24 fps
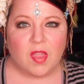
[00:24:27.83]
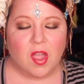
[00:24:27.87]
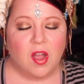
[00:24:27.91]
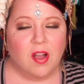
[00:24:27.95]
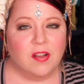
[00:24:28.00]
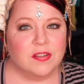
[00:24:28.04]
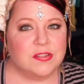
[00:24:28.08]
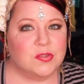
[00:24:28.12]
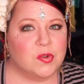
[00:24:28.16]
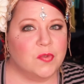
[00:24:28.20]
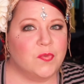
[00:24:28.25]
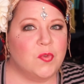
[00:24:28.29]

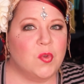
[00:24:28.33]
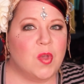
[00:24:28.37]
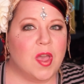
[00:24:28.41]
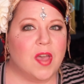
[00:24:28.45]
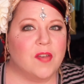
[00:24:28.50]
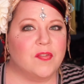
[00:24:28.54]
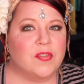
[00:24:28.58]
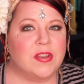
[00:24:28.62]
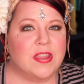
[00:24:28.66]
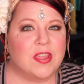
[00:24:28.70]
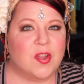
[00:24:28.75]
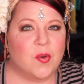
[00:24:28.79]
Also, if you
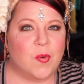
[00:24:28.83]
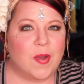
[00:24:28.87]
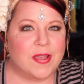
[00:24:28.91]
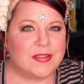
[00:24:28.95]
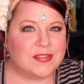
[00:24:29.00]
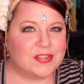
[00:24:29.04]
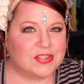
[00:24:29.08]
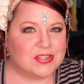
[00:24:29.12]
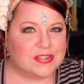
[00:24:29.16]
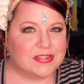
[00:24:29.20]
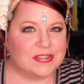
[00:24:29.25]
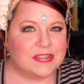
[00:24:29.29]
have any
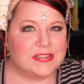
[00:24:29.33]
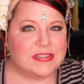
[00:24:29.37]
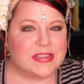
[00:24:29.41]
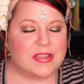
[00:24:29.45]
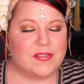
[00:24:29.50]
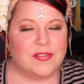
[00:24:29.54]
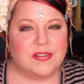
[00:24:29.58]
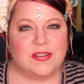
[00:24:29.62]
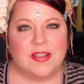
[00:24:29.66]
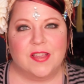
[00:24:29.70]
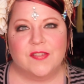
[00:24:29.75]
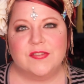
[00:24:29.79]
questions,
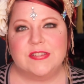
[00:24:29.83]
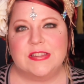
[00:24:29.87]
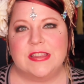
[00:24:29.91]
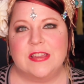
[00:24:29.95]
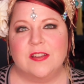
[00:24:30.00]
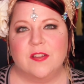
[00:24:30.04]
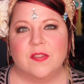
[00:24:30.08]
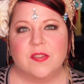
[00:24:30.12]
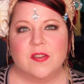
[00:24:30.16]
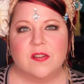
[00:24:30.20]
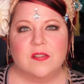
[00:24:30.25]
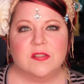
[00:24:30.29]
I would love to
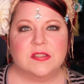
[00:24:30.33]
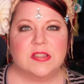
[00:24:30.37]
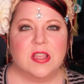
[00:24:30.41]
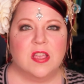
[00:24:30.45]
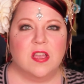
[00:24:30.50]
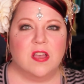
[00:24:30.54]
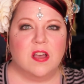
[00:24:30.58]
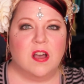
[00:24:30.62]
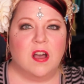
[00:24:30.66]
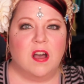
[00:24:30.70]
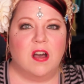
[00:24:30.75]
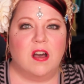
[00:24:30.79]
hear those,
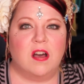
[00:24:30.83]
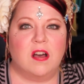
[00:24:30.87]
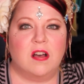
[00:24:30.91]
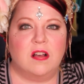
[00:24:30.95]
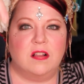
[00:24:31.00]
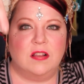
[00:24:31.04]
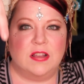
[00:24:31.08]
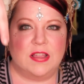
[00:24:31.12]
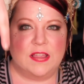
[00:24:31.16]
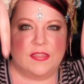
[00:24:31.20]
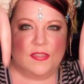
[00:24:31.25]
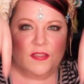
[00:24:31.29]

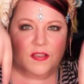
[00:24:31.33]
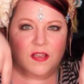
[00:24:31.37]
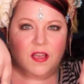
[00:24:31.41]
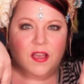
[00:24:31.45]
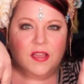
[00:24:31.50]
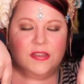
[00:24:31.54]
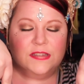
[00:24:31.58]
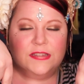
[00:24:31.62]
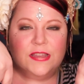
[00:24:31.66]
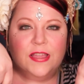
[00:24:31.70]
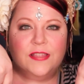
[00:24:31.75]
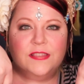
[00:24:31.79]
all in the
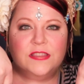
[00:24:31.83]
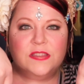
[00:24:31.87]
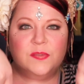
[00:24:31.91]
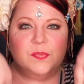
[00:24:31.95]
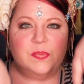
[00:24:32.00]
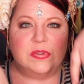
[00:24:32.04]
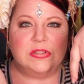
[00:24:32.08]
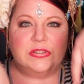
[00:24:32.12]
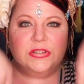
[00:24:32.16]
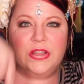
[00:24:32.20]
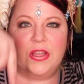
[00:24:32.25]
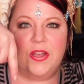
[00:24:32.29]
contents
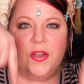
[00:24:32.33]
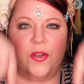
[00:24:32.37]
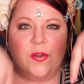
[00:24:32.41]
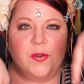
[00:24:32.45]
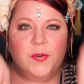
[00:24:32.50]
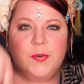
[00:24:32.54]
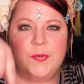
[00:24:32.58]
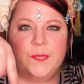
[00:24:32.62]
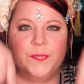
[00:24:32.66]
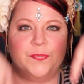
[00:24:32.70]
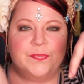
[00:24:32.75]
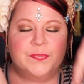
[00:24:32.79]

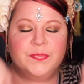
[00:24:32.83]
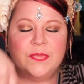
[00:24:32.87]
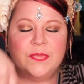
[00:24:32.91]
below.